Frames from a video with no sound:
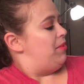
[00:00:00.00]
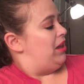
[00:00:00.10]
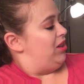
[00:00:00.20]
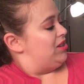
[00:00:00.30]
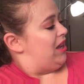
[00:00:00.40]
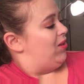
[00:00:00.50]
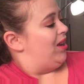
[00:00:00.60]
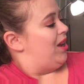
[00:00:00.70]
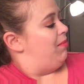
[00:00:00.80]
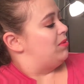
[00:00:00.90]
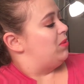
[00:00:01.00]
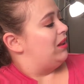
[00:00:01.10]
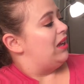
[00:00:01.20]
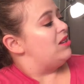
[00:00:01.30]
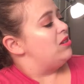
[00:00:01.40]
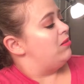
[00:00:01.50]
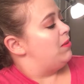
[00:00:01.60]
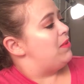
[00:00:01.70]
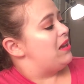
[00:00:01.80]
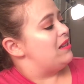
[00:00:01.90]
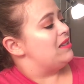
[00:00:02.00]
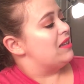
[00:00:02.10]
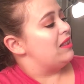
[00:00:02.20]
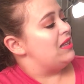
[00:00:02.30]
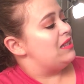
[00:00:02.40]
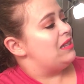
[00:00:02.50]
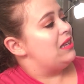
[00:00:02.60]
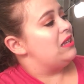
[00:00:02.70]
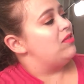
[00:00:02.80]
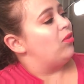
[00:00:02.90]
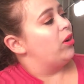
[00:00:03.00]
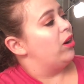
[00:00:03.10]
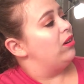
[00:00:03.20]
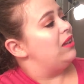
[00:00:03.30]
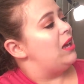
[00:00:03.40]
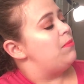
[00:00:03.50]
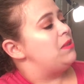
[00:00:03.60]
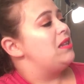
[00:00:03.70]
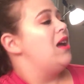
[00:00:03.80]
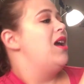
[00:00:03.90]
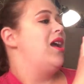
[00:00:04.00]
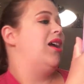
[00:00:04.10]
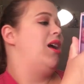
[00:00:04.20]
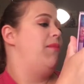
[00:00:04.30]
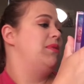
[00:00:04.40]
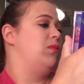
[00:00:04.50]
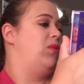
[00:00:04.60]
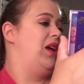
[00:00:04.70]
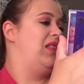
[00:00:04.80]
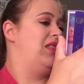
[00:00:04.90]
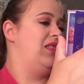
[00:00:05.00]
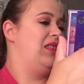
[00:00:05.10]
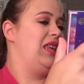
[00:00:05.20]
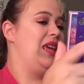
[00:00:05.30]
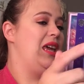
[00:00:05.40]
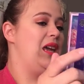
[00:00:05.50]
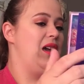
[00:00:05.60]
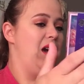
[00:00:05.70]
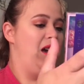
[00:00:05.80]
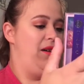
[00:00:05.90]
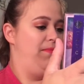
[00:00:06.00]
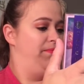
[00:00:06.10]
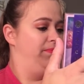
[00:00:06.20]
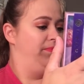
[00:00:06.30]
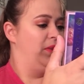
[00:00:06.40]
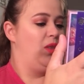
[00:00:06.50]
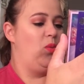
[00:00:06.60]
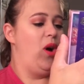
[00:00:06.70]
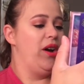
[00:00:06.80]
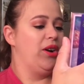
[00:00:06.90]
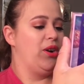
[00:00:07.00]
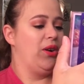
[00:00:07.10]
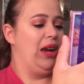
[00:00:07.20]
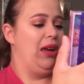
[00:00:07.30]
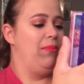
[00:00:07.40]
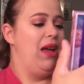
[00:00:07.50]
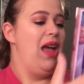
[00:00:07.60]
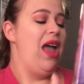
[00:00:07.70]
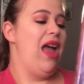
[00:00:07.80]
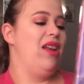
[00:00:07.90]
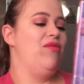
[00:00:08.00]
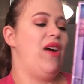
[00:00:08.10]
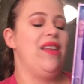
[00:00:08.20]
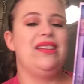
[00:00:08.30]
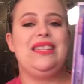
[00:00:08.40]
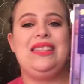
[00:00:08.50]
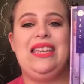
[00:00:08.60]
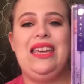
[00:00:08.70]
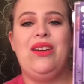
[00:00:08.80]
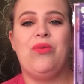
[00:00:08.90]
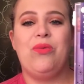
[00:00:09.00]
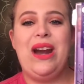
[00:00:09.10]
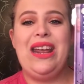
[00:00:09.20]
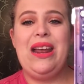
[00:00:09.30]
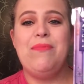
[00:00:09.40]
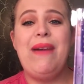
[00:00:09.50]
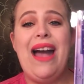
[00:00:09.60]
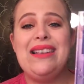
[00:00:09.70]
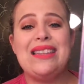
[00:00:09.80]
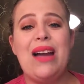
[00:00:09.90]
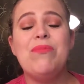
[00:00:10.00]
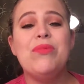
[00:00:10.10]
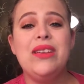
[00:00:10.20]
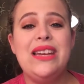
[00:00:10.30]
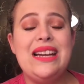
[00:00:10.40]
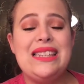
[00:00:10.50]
It looks like it comes with a dewy mist. This is for your lips. It comes with the water cream and a Violet-C Radiant Mask. I'm really